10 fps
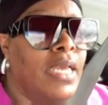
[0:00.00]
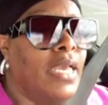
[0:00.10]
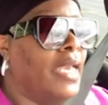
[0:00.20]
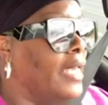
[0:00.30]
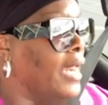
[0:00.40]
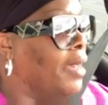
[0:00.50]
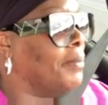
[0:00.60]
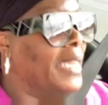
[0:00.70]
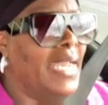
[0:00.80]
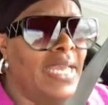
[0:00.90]
And I'm
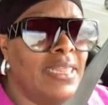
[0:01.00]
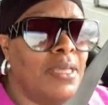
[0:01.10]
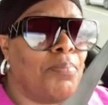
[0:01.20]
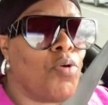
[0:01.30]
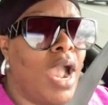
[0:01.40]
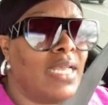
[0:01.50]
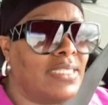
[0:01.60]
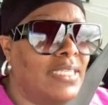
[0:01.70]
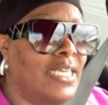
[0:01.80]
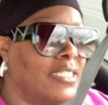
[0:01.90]
in the
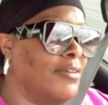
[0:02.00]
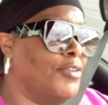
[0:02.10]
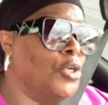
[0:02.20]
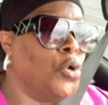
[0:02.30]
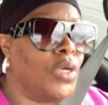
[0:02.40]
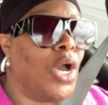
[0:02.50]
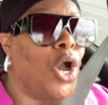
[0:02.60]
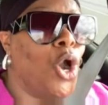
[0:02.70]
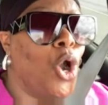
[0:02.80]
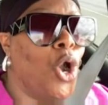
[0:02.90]
process of doing a
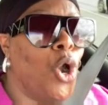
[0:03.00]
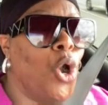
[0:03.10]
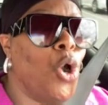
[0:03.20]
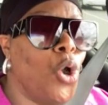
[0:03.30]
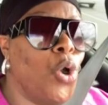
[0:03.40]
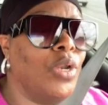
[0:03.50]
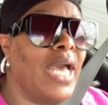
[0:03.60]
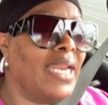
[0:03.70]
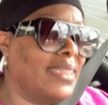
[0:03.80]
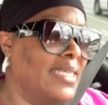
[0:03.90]
whole lot of
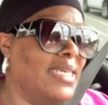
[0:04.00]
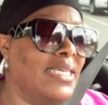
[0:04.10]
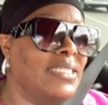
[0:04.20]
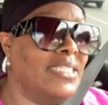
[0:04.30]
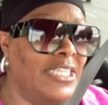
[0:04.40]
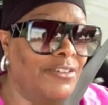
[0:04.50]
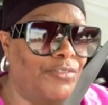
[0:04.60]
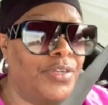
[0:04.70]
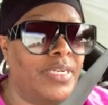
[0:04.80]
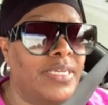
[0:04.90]
things
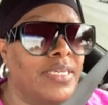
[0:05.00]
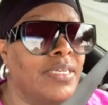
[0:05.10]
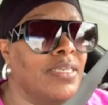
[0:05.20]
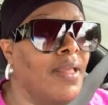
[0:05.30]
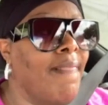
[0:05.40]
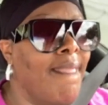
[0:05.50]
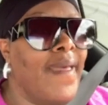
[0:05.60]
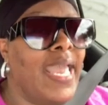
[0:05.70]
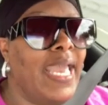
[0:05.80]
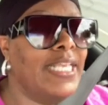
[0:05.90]
differently
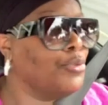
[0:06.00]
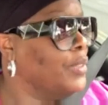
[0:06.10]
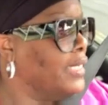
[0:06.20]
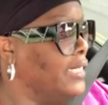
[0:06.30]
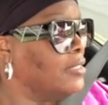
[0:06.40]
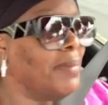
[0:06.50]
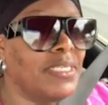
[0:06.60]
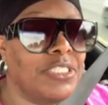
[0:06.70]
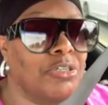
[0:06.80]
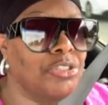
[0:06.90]
as it relates to my
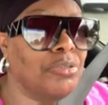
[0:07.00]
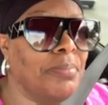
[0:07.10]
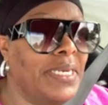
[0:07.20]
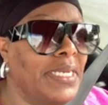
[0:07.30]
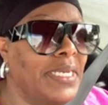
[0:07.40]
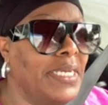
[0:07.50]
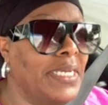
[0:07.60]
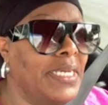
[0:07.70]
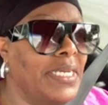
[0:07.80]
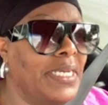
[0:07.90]
social media
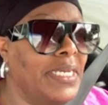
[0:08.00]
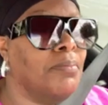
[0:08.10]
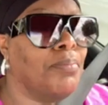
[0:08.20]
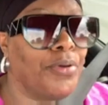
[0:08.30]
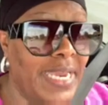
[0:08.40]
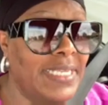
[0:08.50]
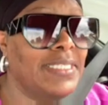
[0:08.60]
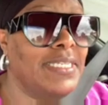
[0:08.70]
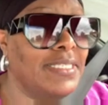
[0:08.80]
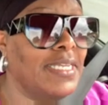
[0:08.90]
presence
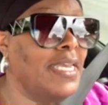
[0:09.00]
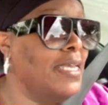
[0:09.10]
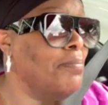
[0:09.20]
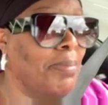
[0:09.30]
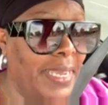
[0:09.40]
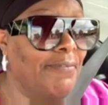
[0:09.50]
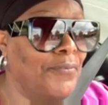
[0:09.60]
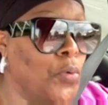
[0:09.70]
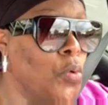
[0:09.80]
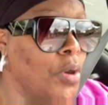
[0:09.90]
and
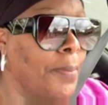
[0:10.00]
platform.